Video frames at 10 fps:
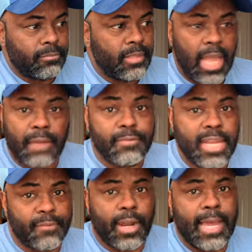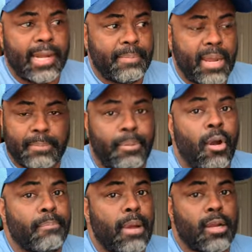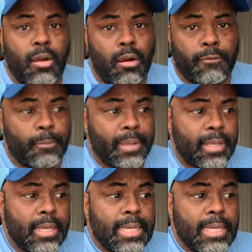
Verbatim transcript: I've never had anybody park my car for me.